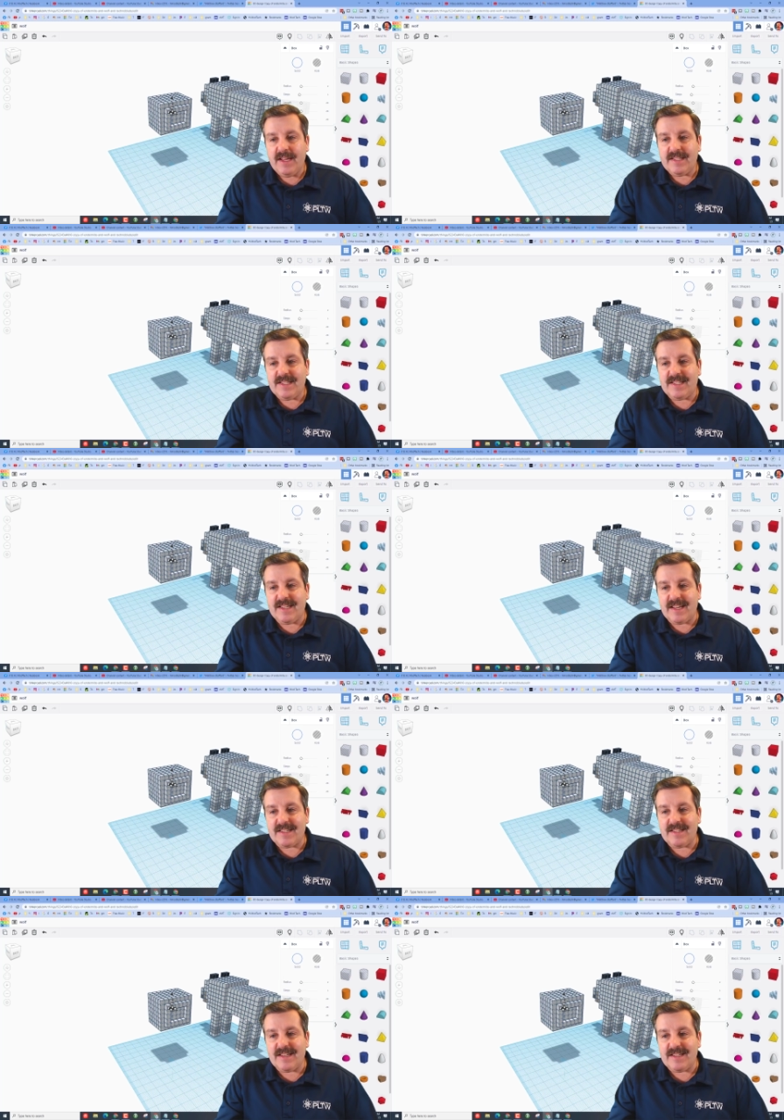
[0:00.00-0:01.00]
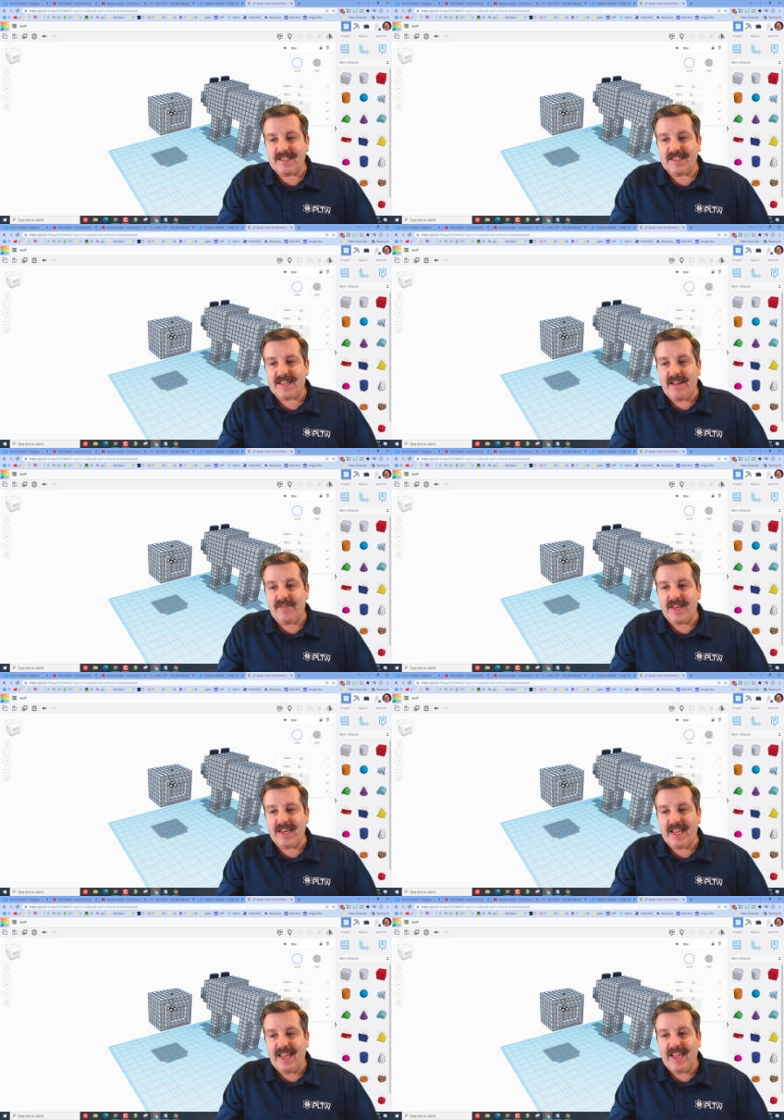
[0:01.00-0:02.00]
six, seven,
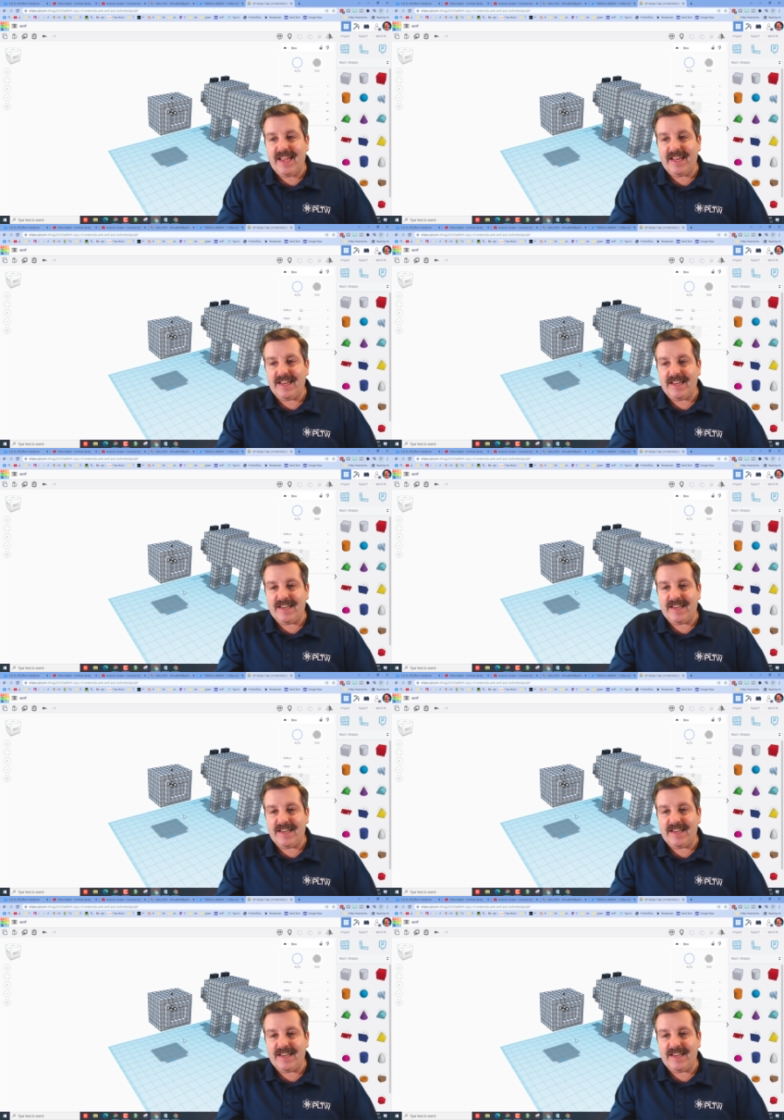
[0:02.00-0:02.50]
eight,